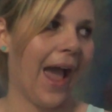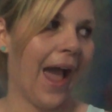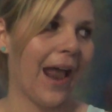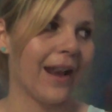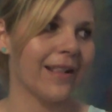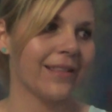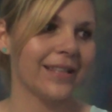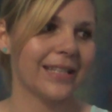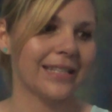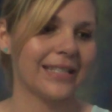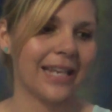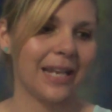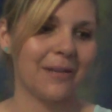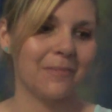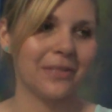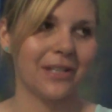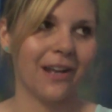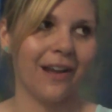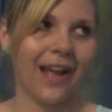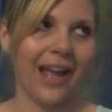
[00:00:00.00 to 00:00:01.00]
And at the
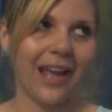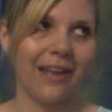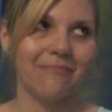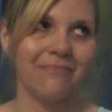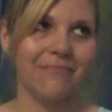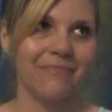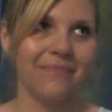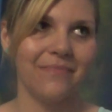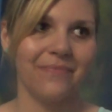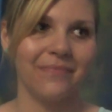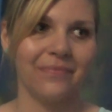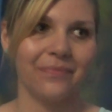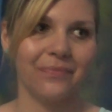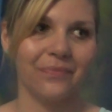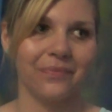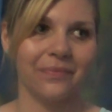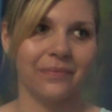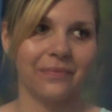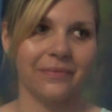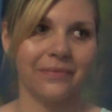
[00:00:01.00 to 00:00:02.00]
same time,
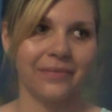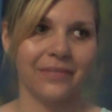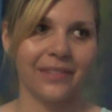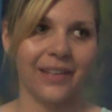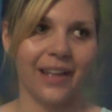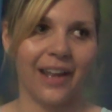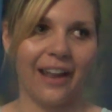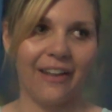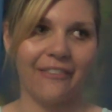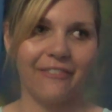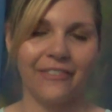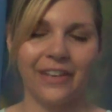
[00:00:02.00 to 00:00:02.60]
I